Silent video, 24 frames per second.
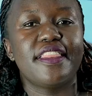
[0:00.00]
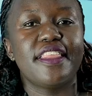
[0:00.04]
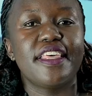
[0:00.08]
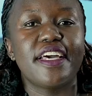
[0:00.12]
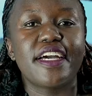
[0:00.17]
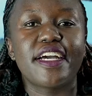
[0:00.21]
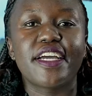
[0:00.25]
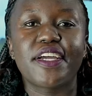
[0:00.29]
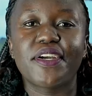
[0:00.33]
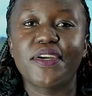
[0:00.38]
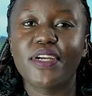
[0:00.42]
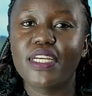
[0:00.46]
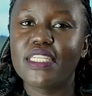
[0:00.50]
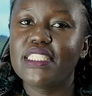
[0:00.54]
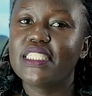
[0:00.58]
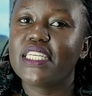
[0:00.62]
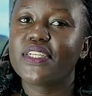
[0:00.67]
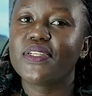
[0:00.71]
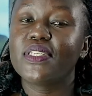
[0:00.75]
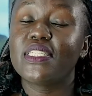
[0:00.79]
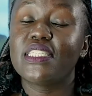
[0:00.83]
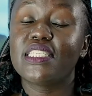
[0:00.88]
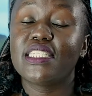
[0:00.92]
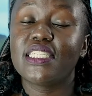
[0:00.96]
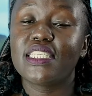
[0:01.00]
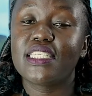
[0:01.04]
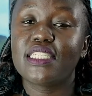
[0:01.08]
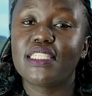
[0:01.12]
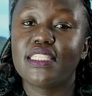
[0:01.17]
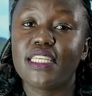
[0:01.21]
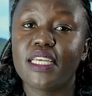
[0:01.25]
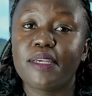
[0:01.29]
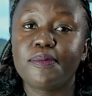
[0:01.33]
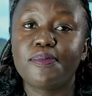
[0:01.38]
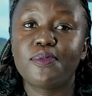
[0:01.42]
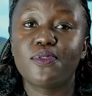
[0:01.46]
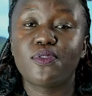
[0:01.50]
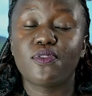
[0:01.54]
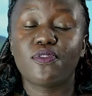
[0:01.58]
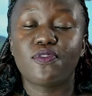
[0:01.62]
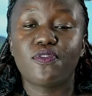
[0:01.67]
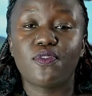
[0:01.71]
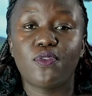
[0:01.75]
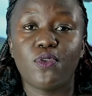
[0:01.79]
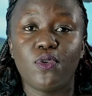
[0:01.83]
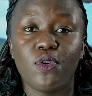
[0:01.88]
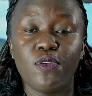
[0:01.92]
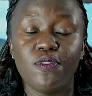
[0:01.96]
There are characteristic types
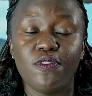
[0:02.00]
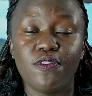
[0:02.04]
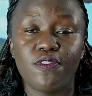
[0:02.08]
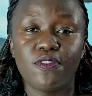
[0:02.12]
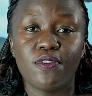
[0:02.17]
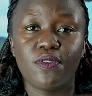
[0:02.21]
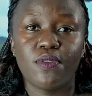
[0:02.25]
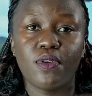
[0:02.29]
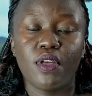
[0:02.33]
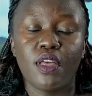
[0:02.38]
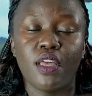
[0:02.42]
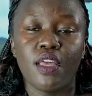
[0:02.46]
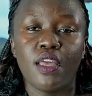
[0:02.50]
of cough.